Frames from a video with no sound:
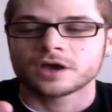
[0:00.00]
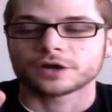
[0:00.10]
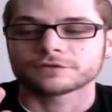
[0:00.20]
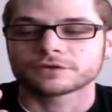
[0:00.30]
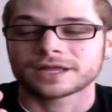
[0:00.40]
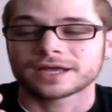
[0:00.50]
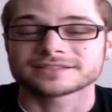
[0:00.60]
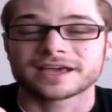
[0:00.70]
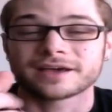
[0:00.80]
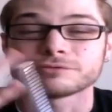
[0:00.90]
are for clients
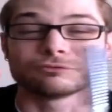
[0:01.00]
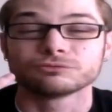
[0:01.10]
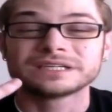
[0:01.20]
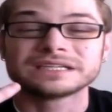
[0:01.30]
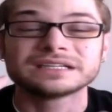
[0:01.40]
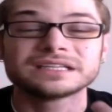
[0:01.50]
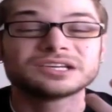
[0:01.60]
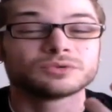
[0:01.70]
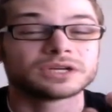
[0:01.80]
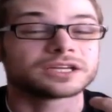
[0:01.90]
that have
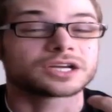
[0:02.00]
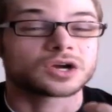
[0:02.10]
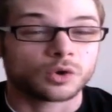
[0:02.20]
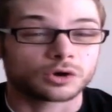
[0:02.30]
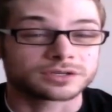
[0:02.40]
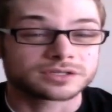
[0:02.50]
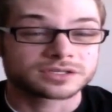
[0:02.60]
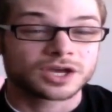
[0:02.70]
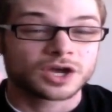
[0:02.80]
really coarse,